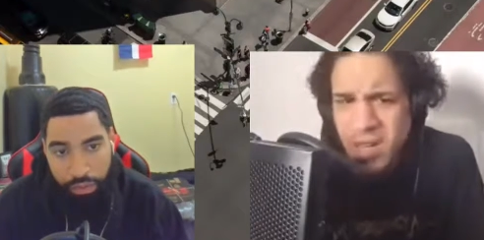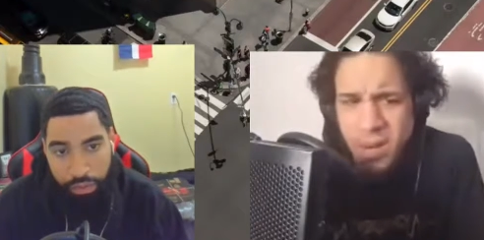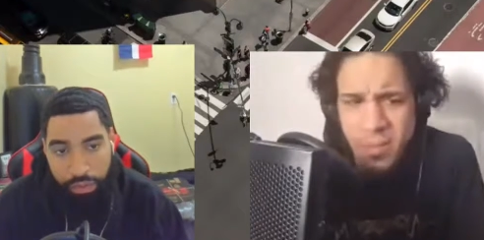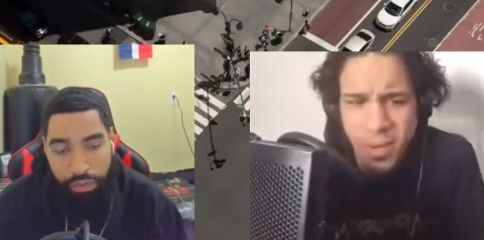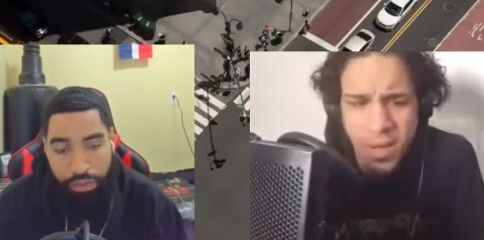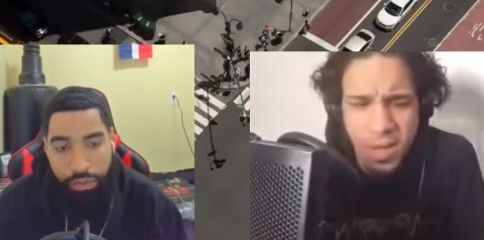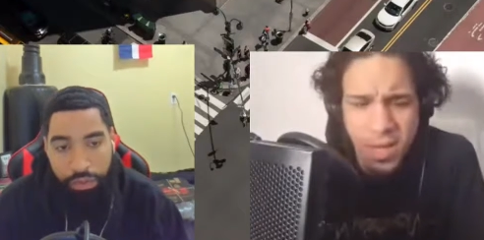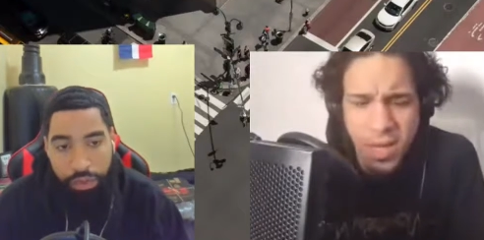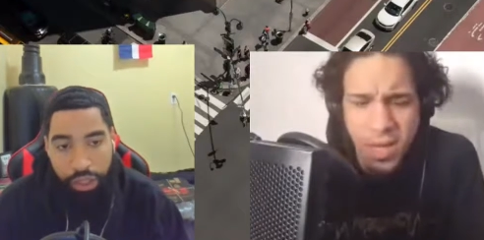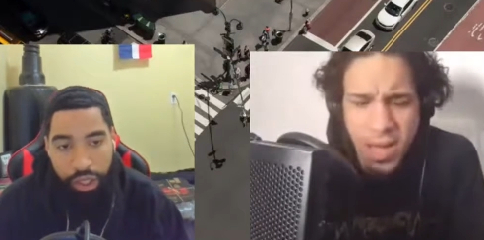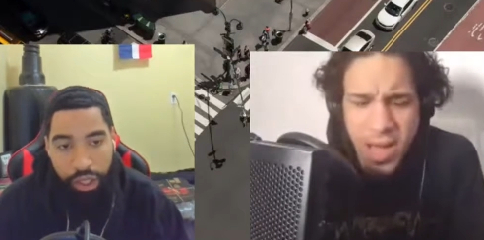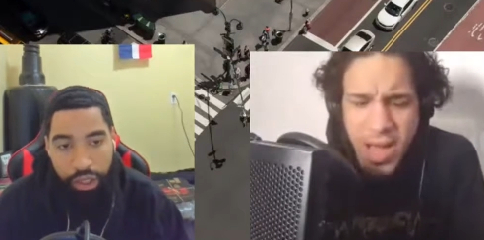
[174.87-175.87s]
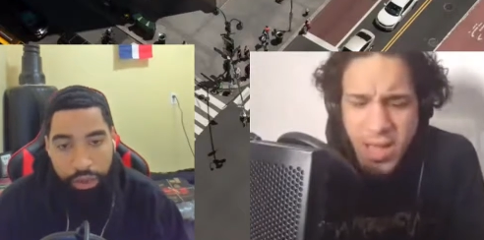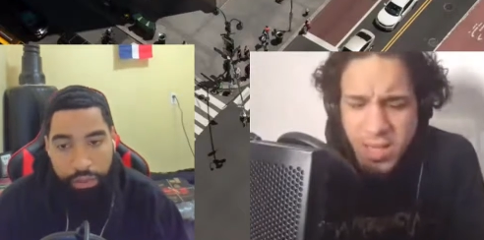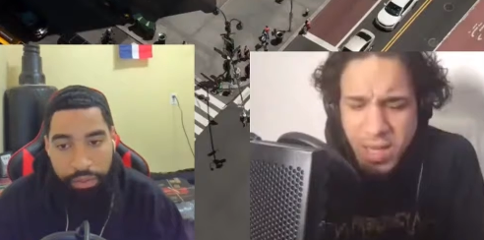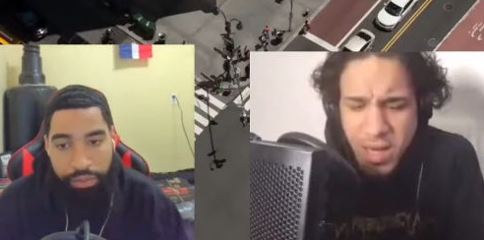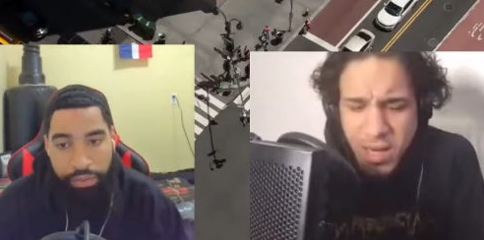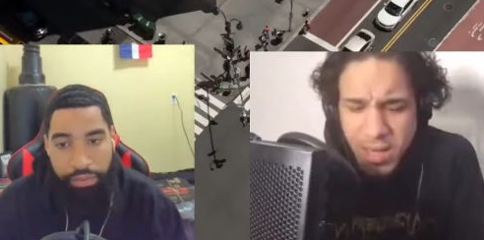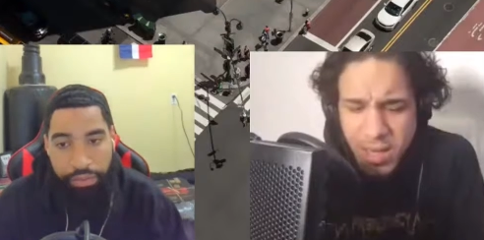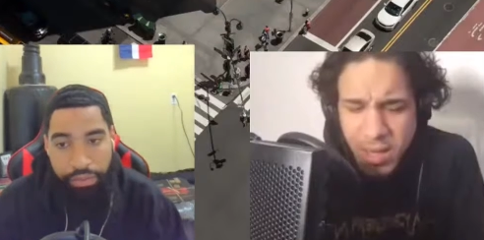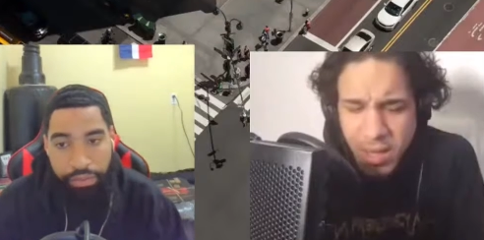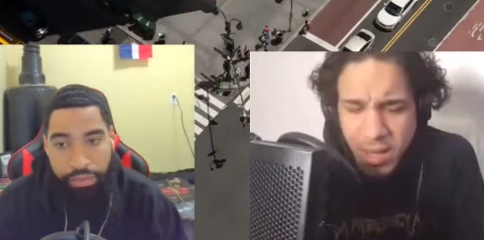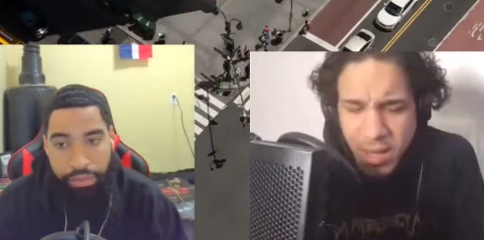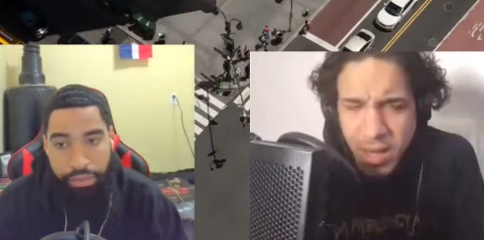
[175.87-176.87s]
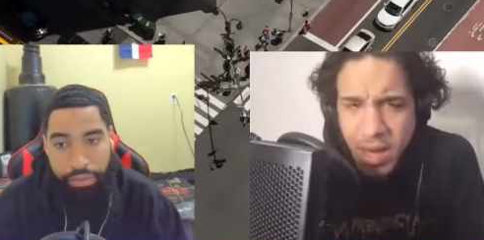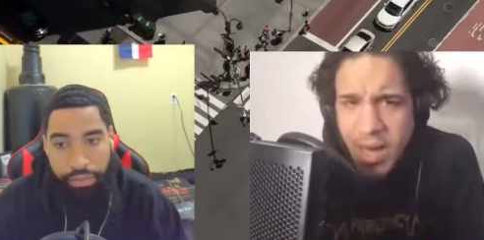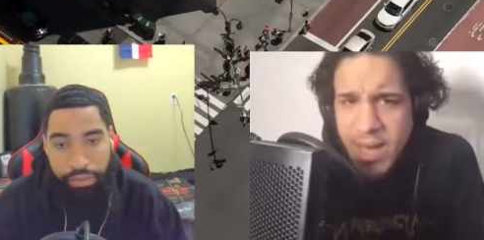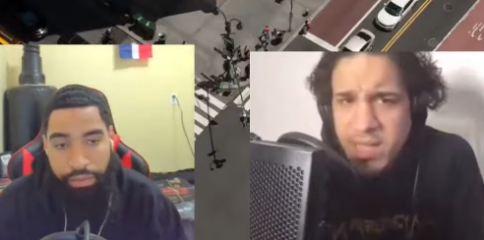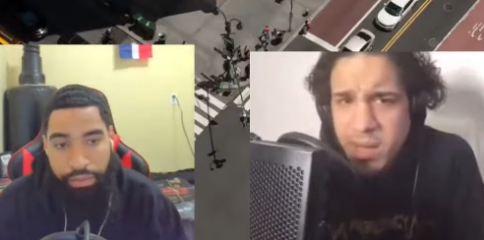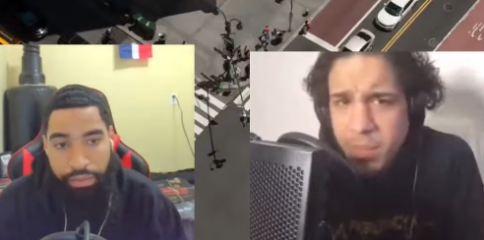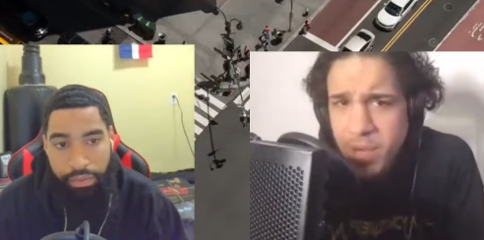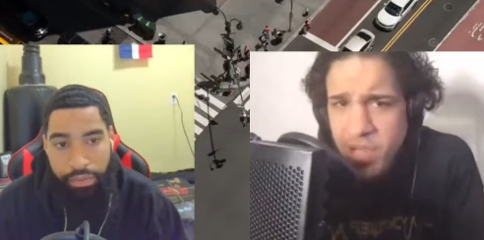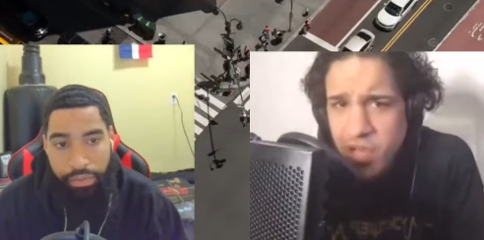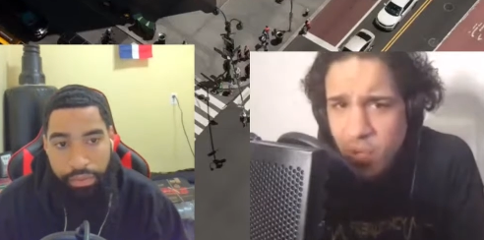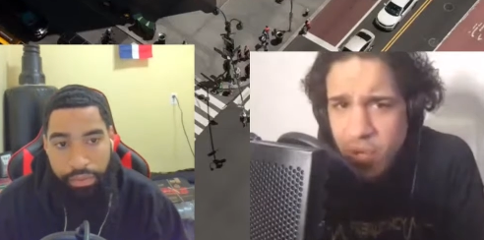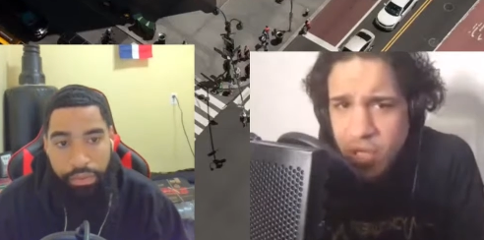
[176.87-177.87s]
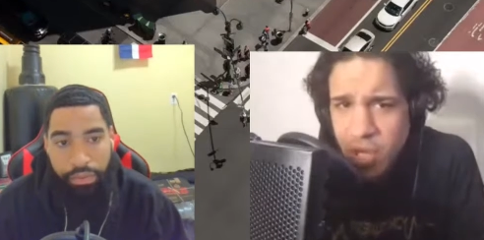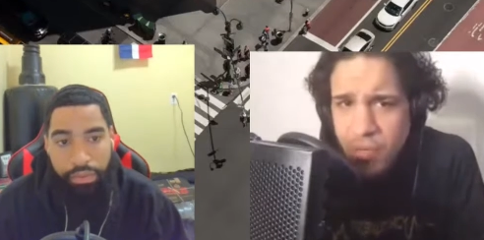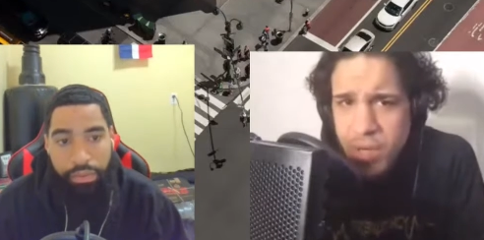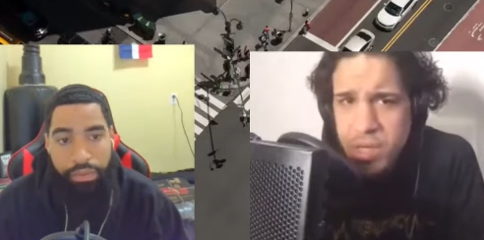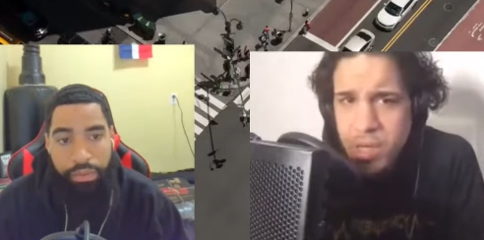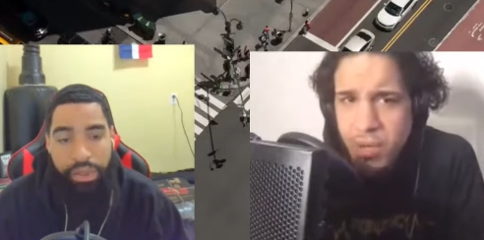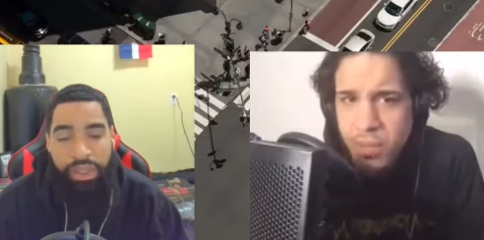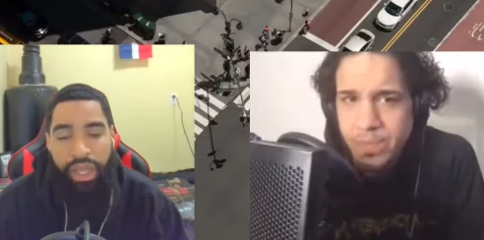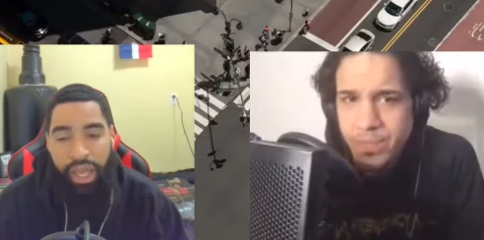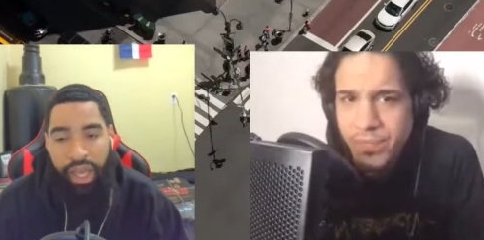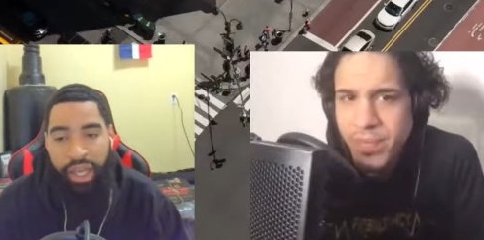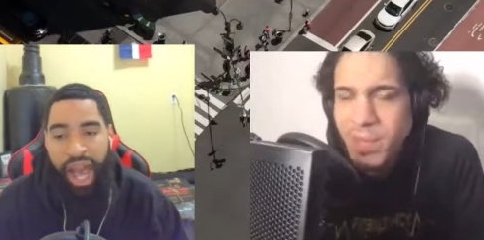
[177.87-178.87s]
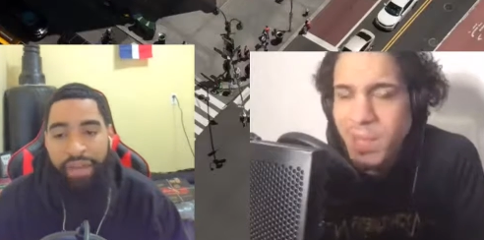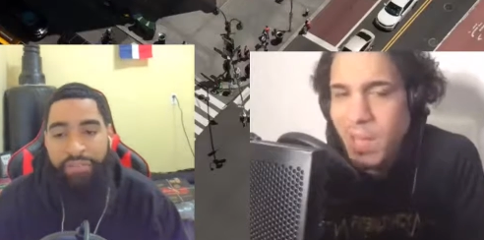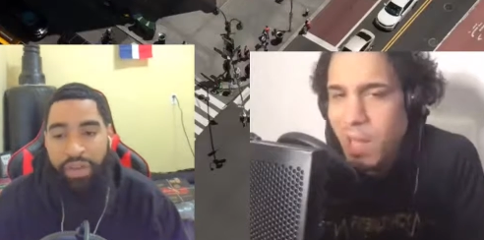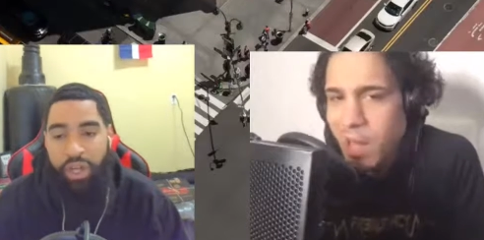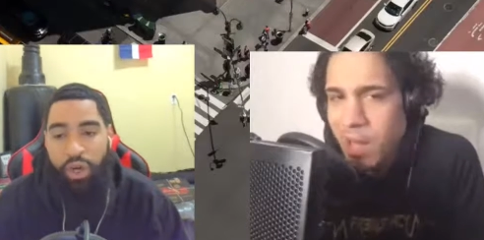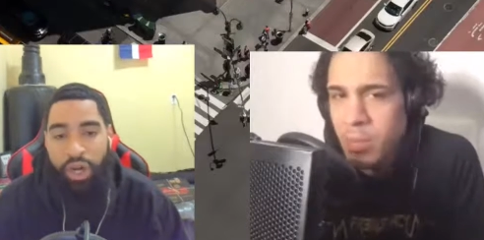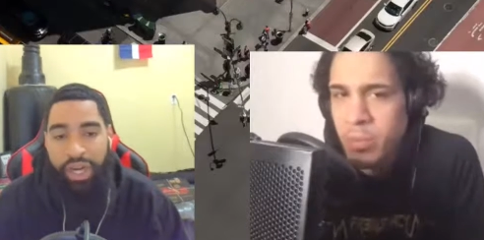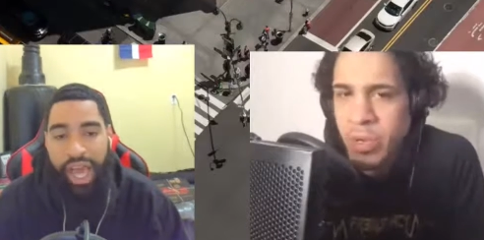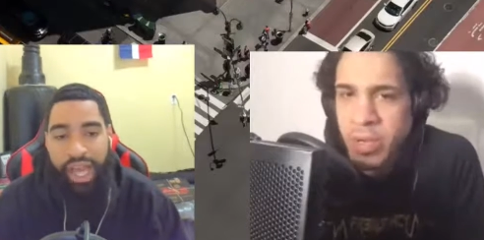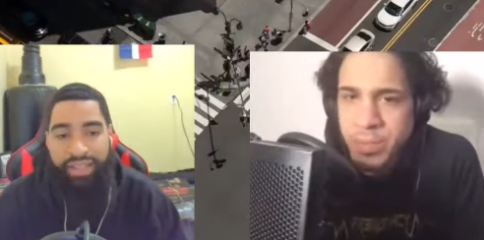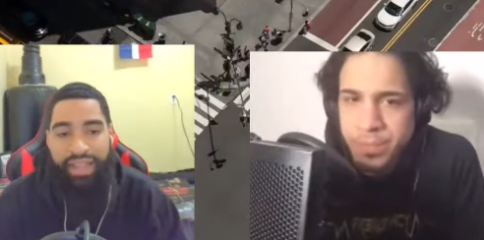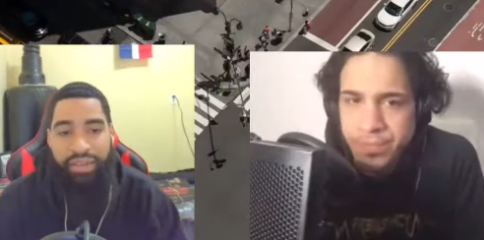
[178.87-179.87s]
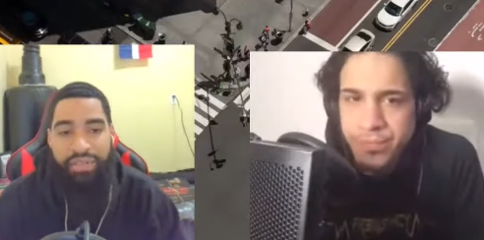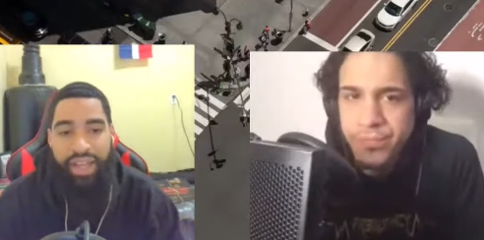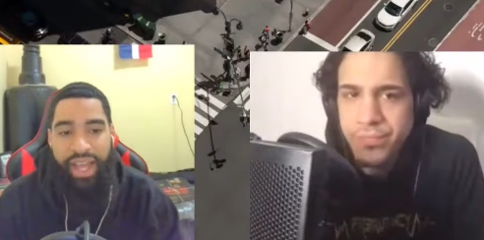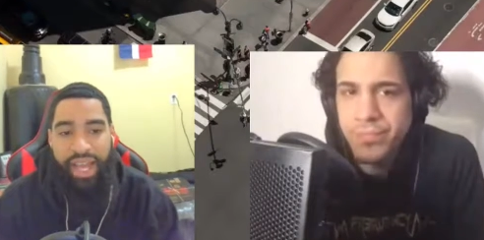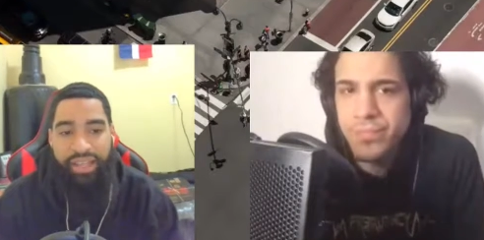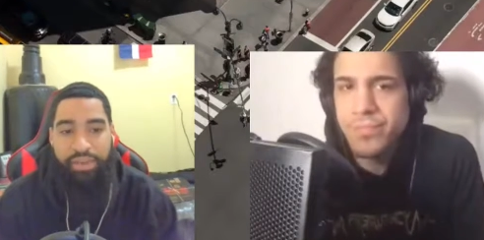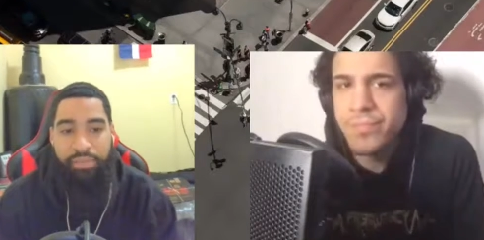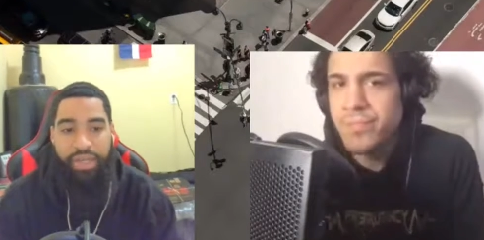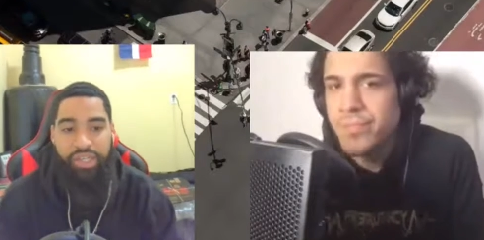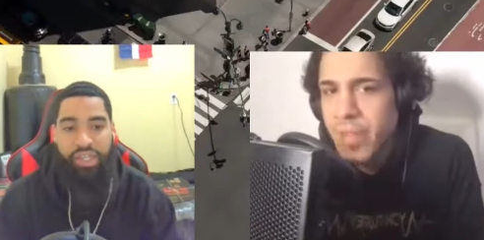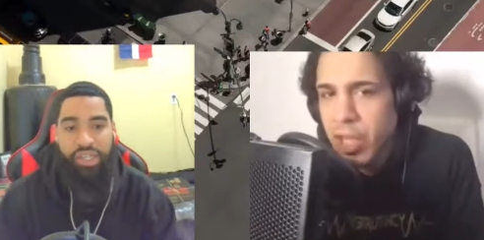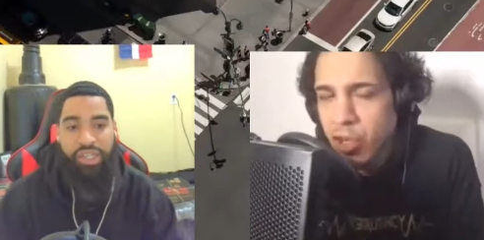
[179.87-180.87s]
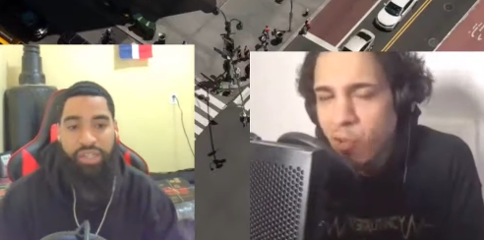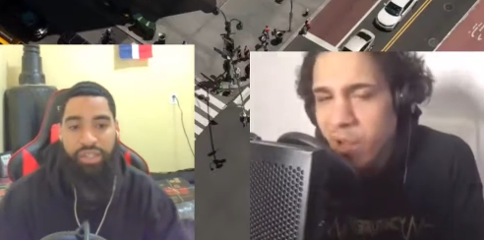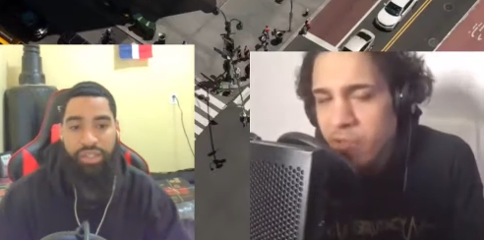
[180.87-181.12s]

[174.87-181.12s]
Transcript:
Speaker 1: Um, yeah, I did like a, a exhibition with so and so. Yeah, I feel you, you on that. It's definitely an exhibition. You ain't